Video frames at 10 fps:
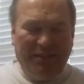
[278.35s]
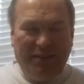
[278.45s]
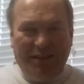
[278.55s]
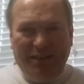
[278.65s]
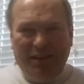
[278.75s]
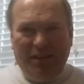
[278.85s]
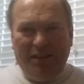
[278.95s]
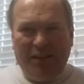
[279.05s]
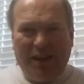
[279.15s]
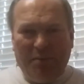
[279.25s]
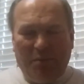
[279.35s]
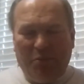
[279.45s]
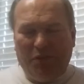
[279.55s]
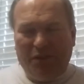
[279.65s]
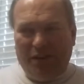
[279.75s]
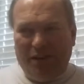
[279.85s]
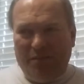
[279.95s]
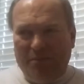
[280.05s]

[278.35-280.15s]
and they came up with the